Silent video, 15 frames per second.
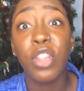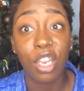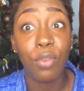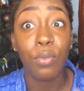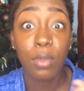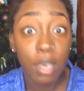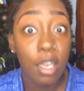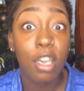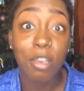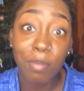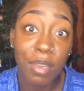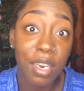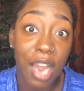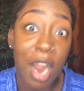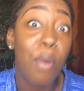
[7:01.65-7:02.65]
you're really
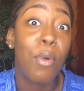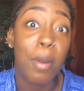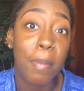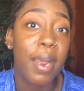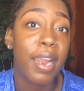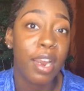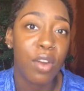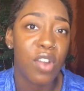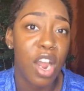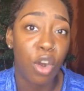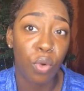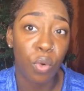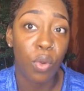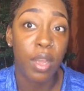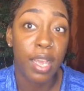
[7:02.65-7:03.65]
gonna be like, well, my hair not
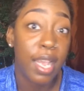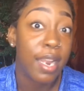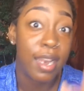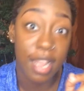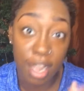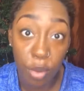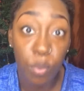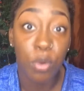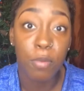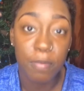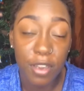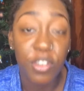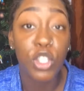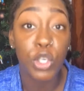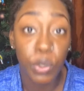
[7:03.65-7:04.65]
growing. And it will
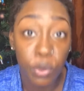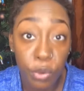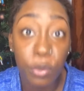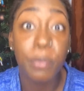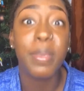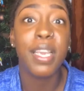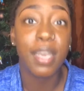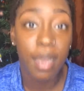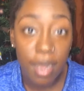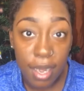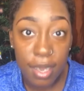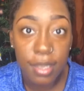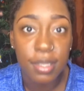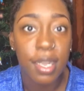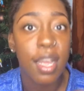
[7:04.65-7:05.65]
be true,
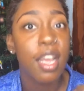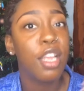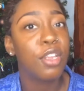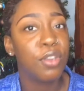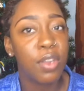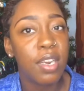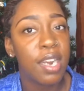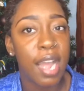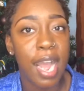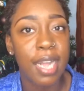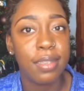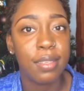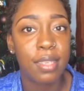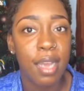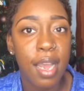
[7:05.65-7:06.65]
because you're
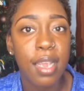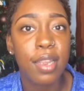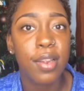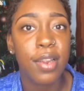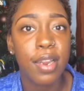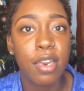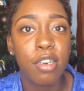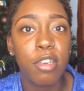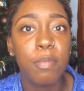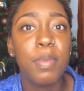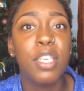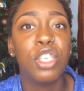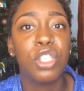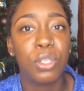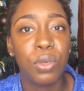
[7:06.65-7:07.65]
not tying your hair up
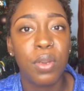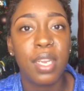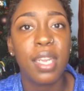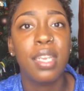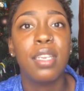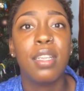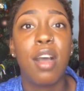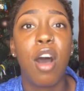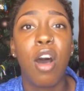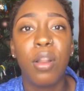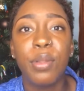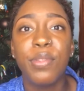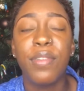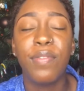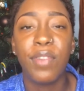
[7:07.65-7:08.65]
and showing it
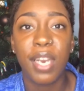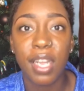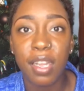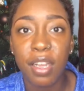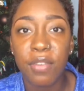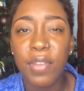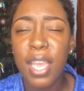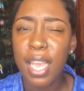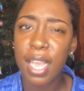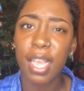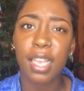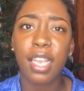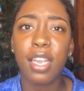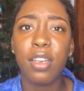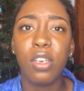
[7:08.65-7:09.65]
all of the love
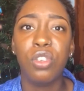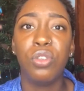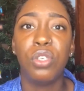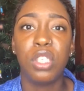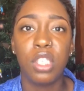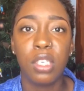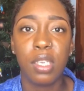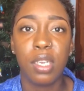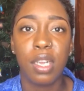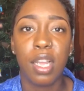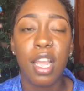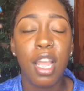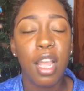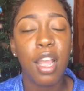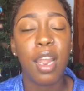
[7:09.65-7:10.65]
and care that you
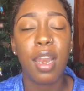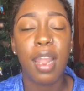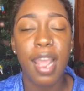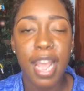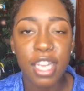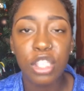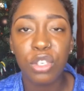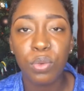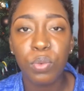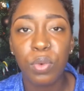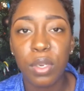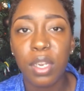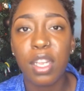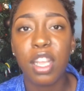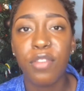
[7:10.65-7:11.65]
should, as you
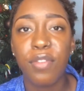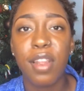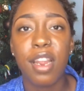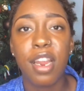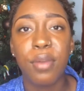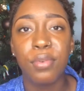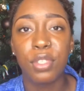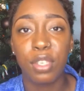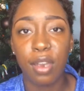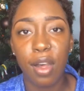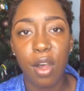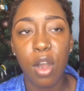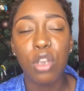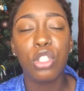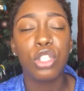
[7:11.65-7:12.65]
would if your hair was
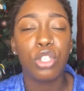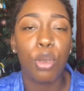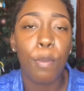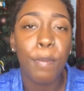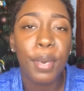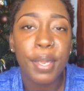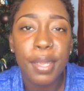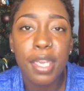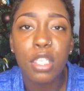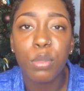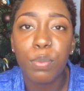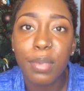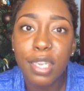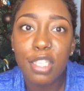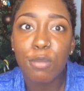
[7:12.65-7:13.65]
long. So please,
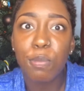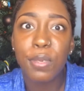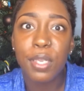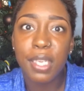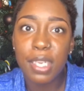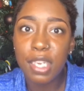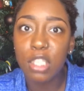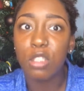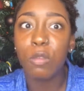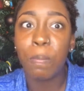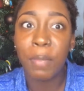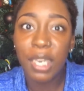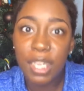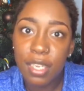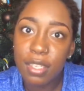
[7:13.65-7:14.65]
please, please,
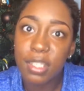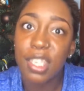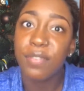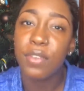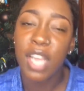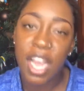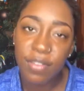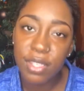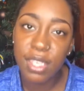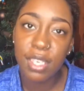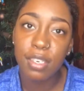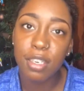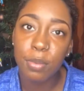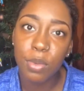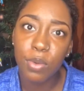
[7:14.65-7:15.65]
please, if you have a
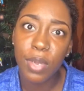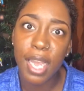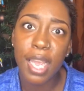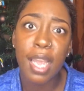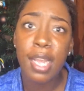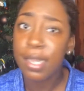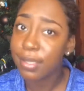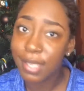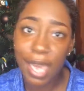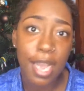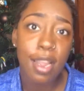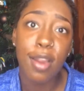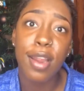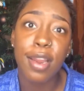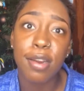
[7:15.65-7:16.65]
TWA, tie
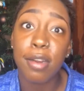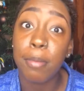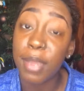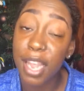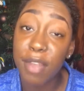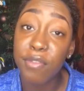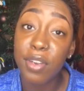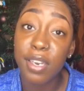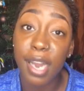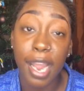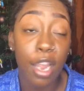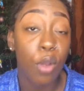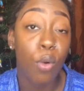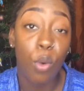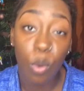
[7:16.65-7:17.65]
your hair up every
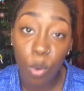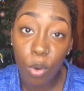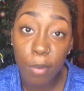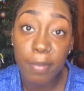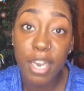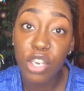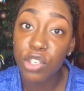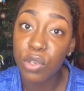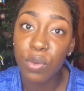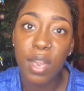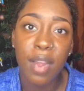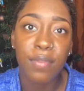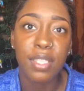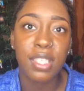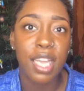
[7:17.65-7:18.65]
night, or make sure you
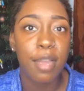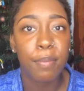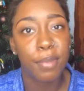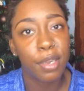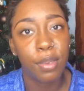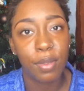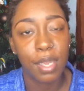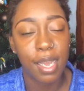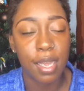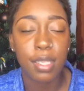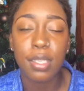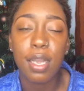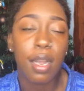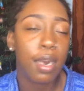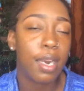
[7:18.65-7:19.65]
have a satin
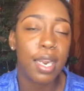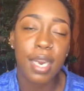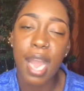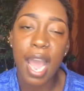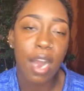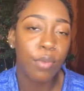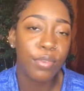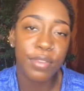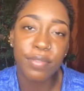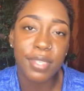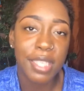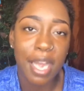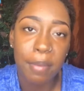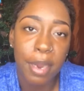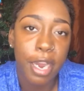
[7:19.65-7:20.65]
pillowcase. Like, I don't even
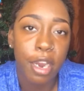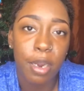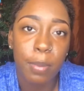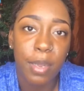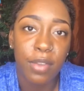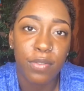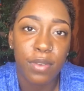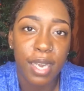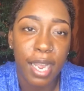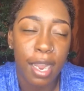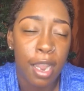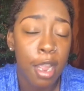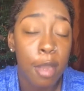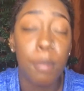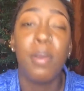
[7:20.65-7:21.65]
tie my hair up every
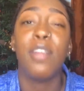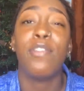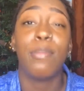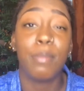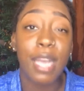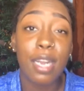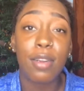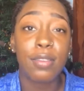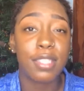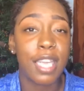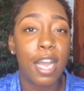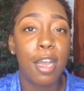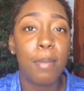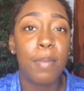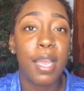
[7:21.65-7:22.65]
night, but if I'm not gonna
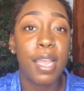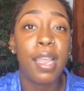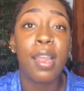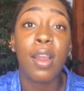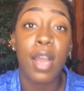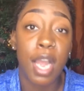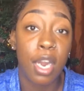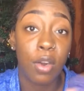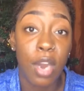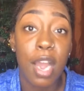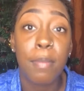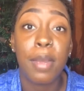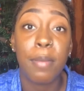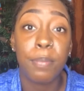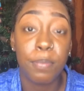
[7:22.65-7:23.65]
tie up my hair, I
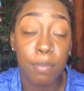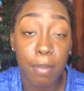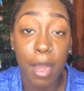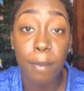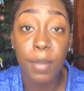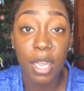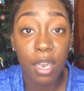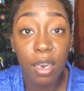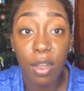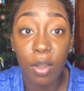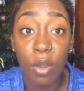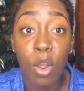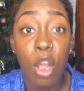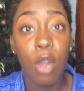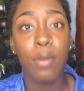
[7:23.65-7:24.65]
grab my
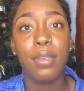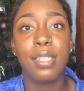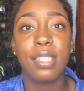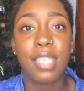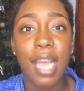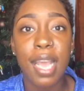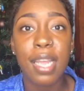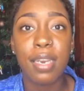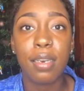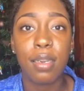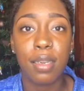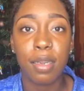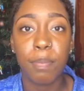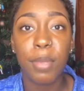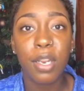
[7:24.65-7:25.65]
pillow with the satin
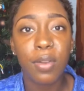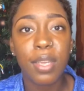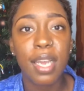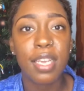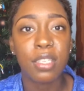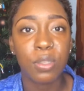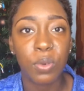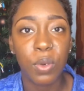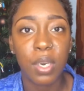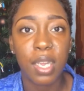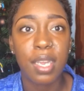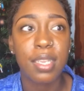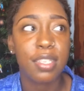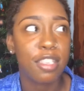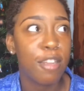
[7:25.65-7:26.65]
pillowcase on
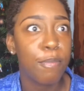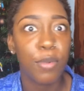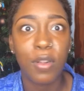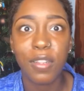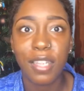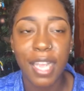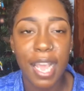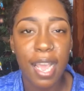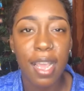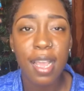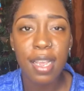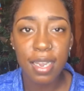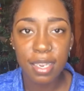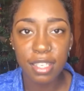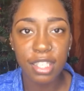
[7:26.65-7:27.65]
it and sleep on that,
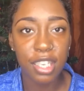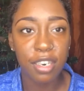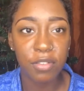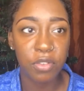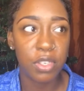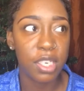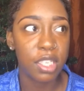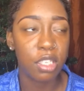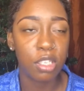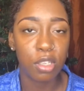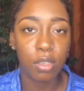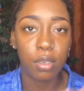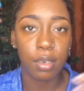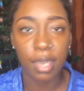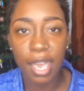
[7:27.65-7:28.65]
instead of just
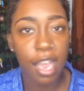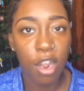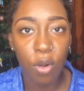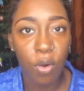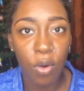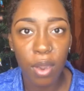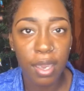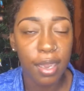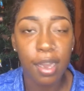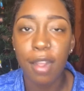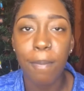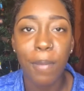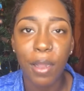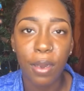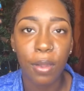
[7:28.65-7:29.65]
laying on
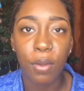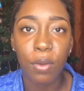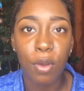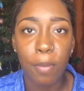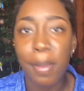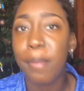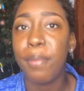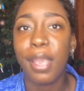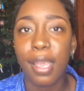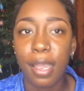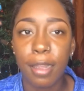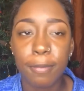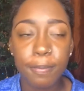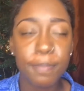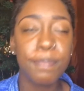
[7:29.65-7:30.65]
any pillow on my
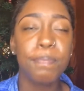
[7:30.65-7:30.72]
bed.